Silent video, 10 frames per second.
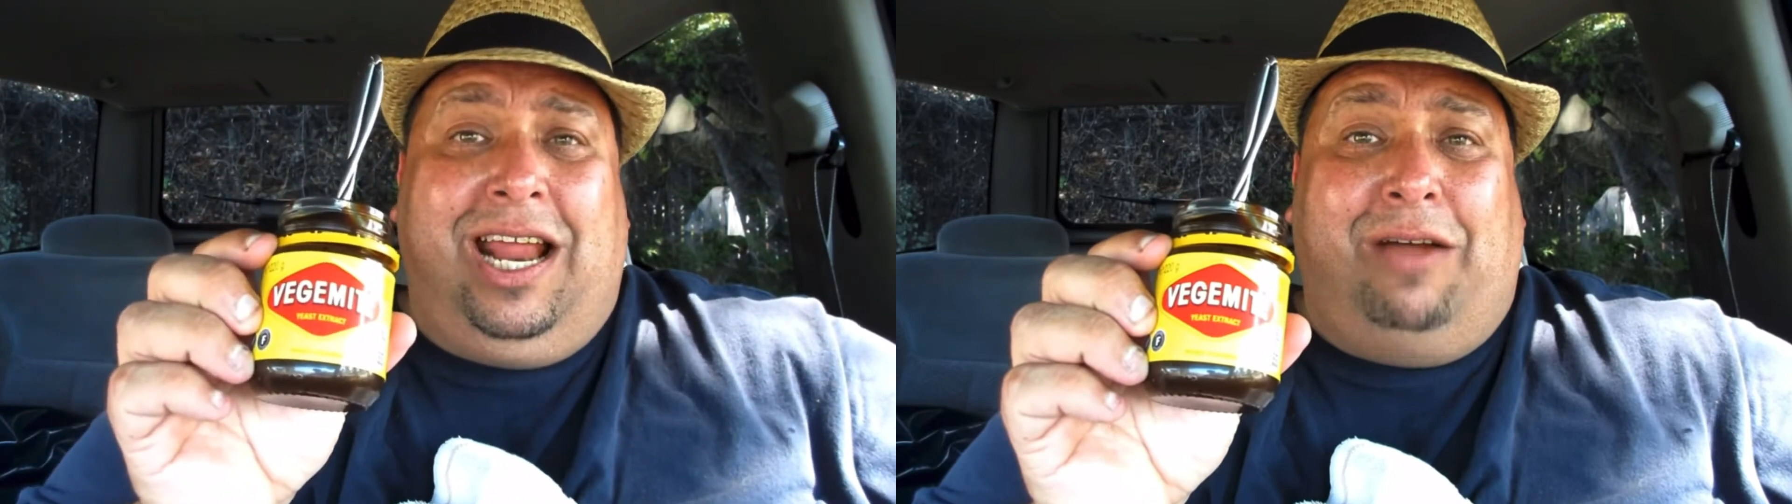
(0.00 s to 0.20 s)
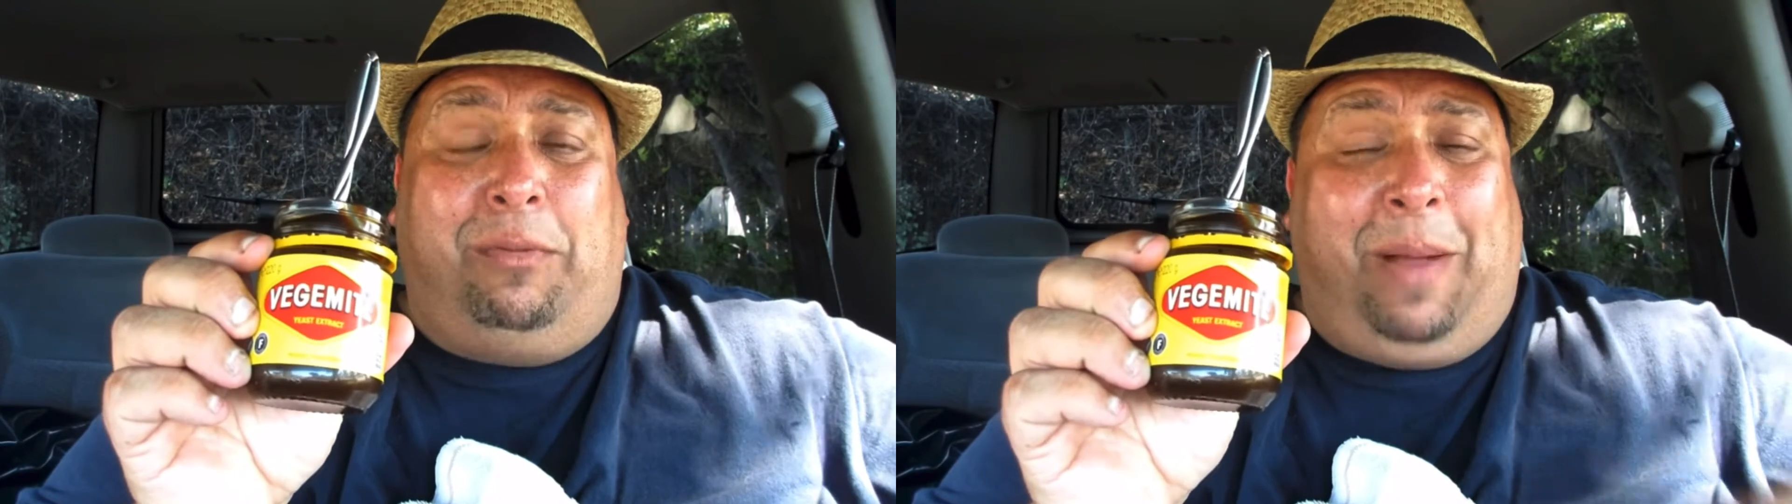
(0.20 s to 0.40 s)

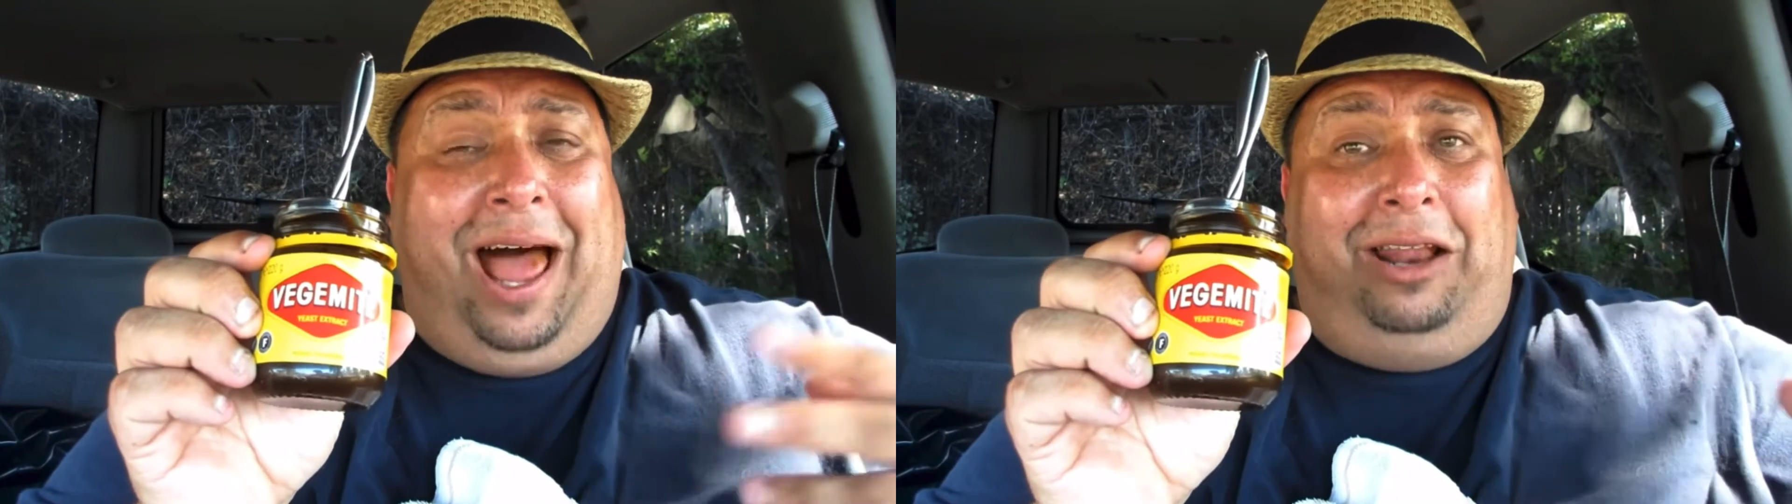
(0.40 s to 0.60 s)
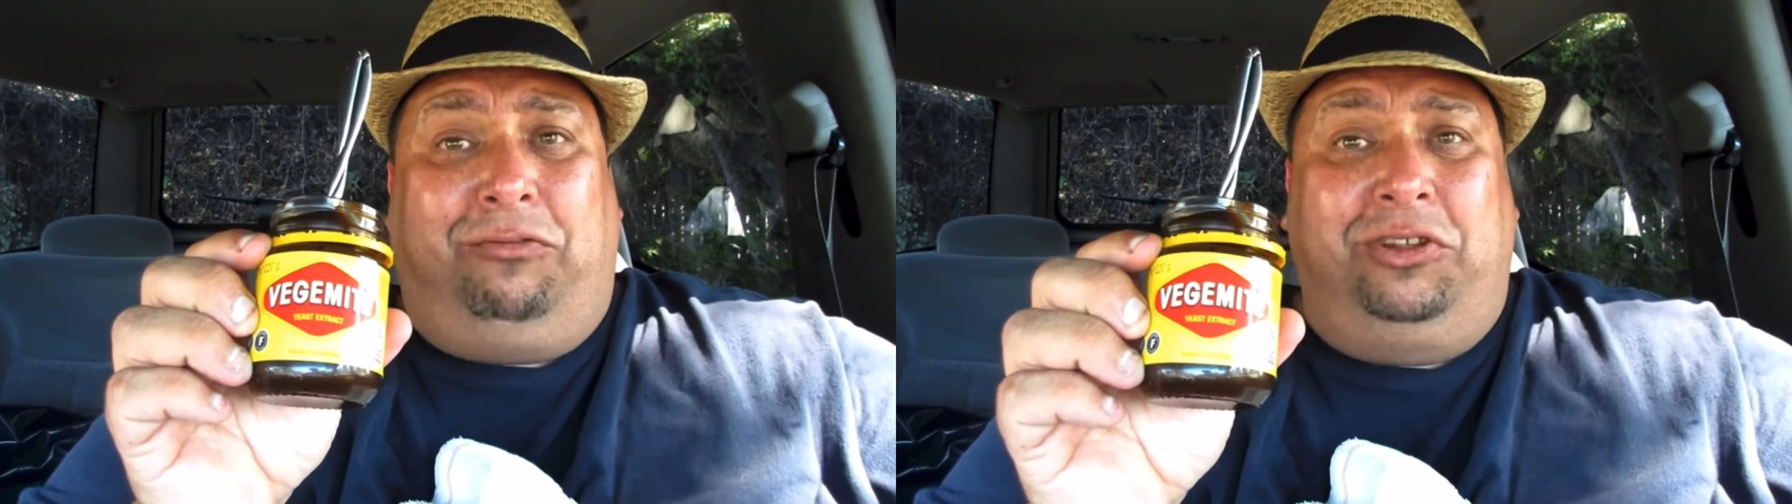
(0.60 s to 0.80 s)
have a
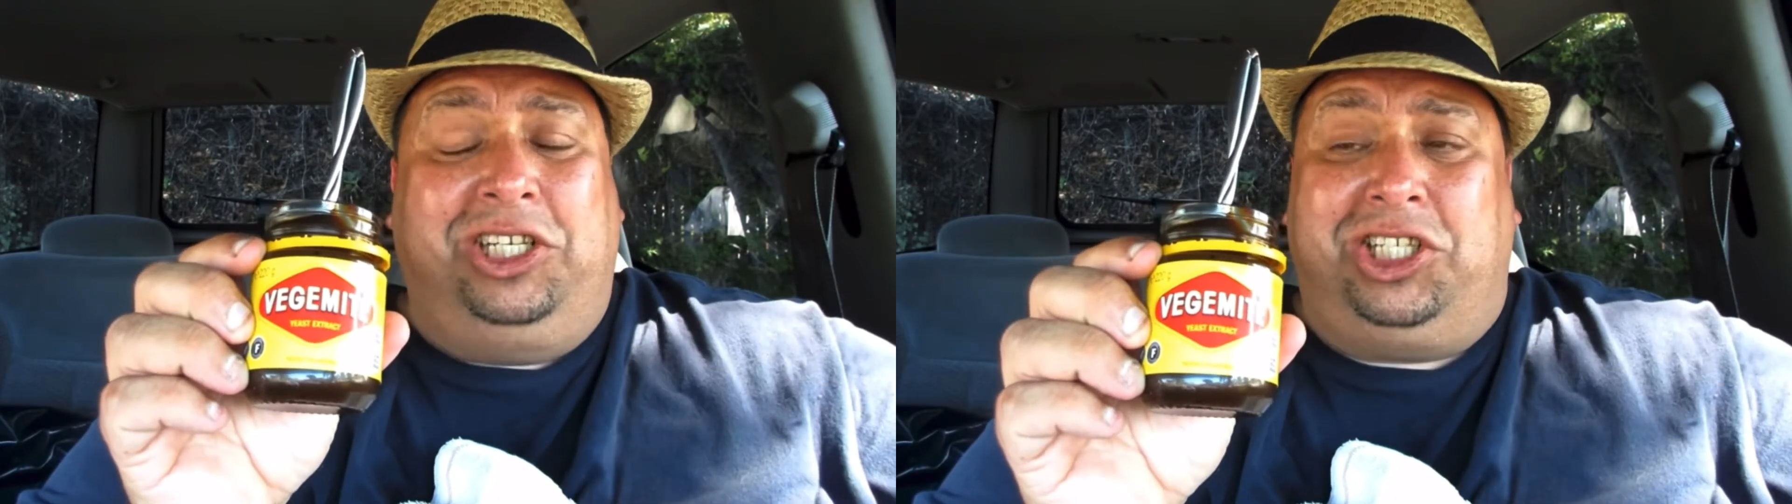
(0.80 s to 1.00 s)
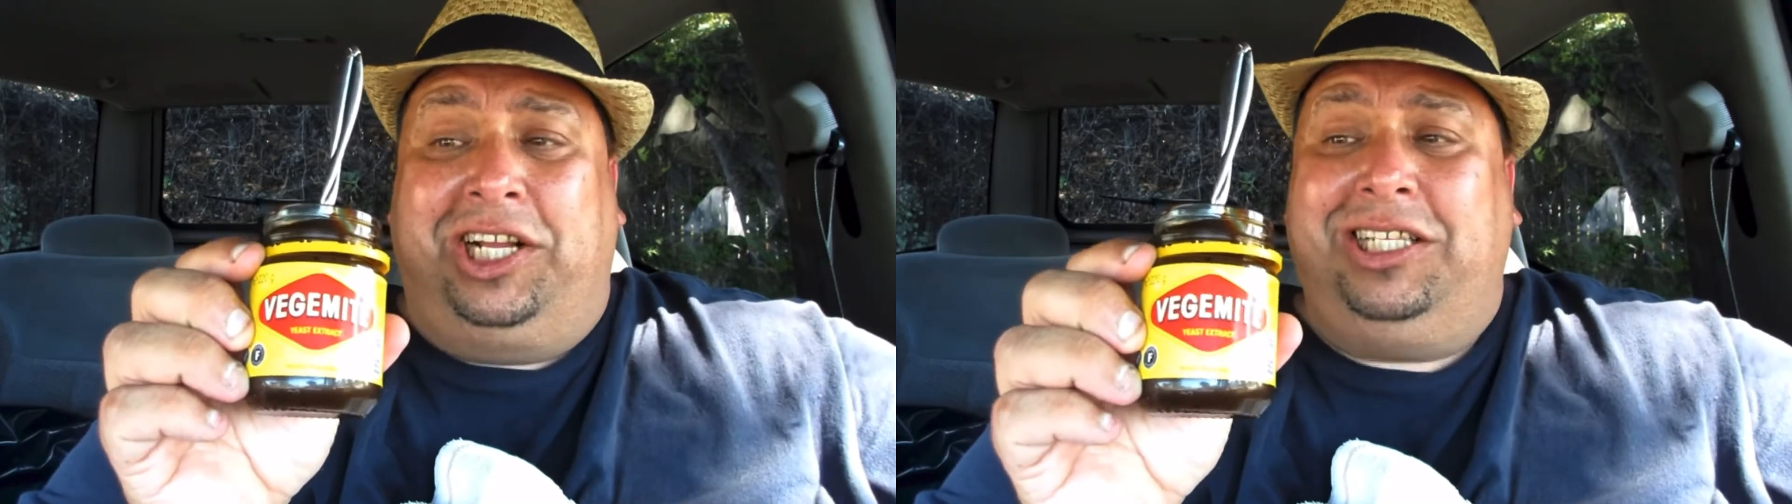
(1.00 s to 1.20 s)
palate for
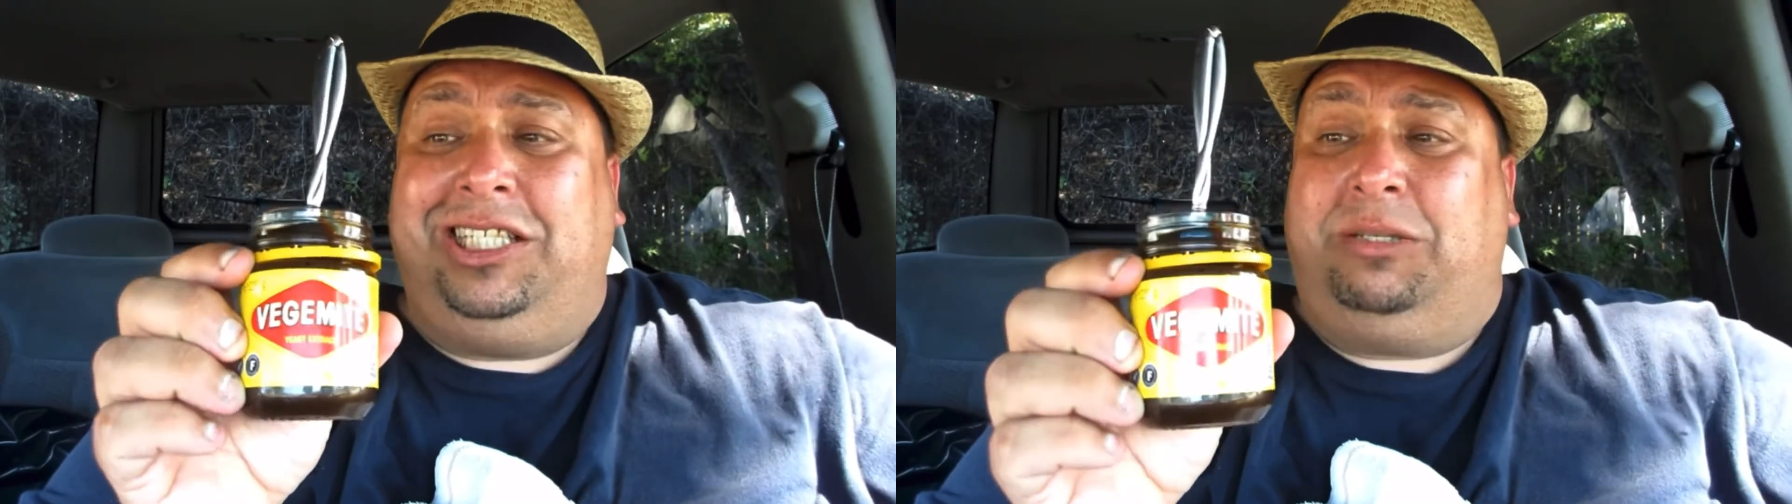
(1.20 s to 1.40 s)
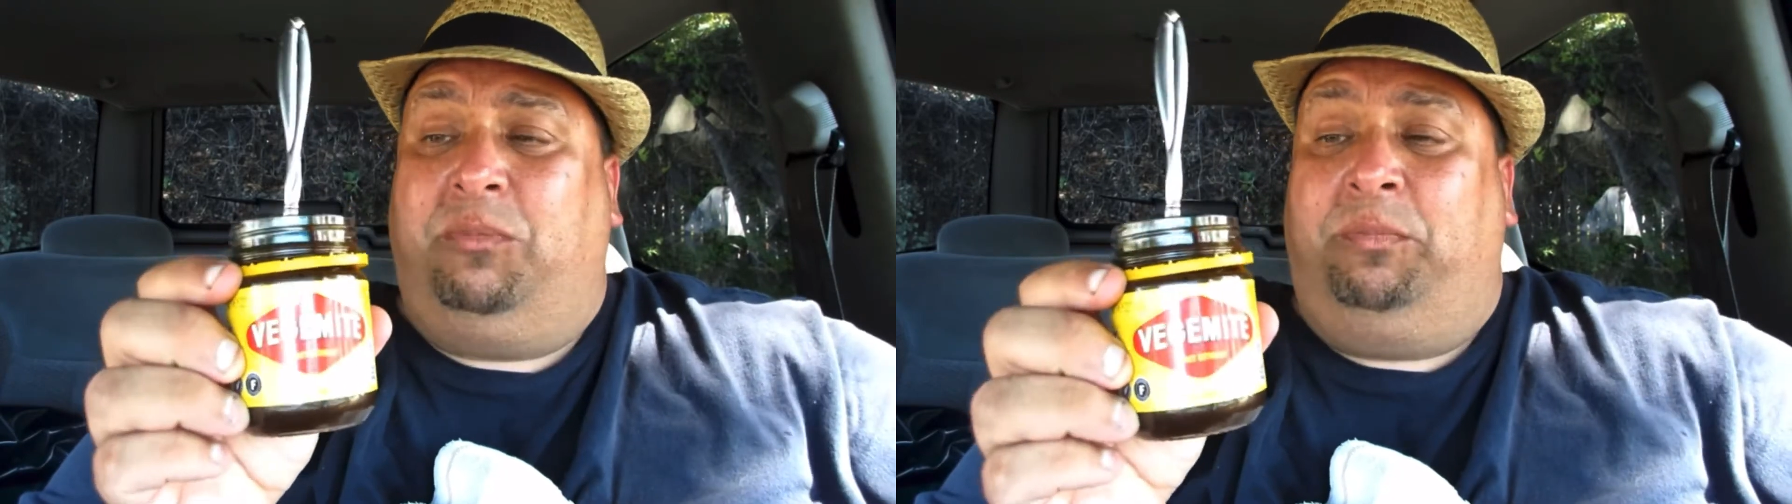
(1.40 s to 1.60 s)
this thing.
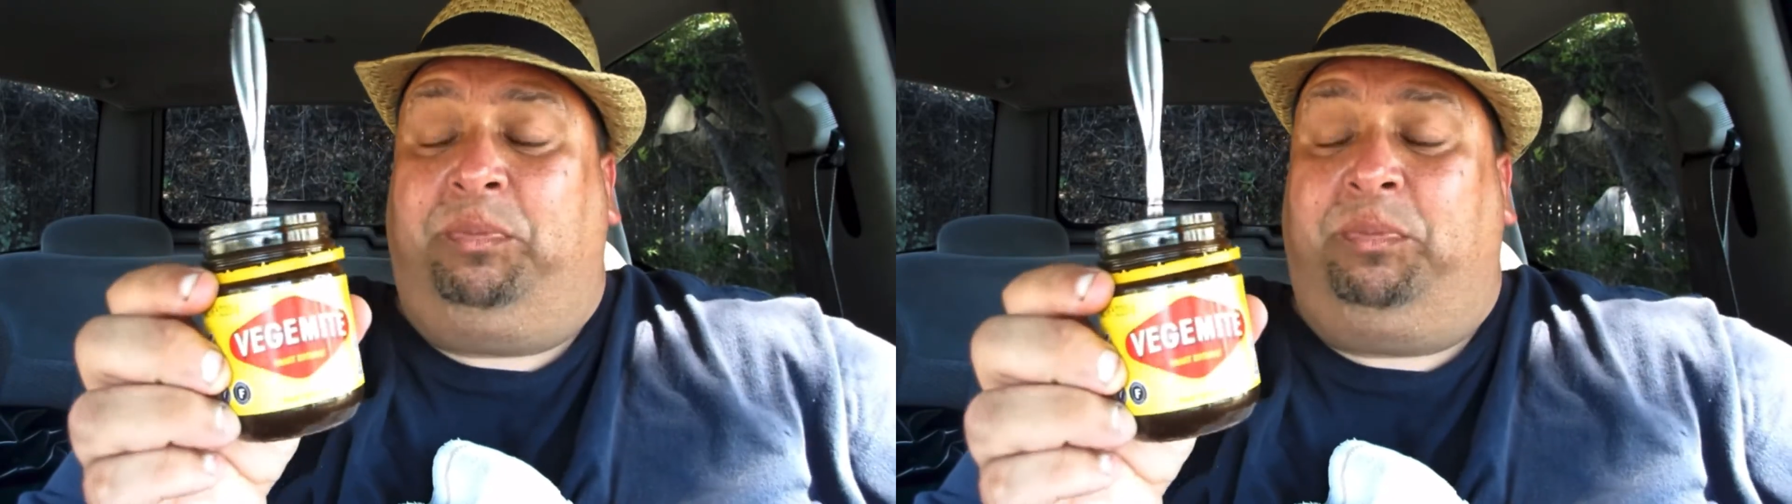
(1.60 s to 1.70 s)
This is,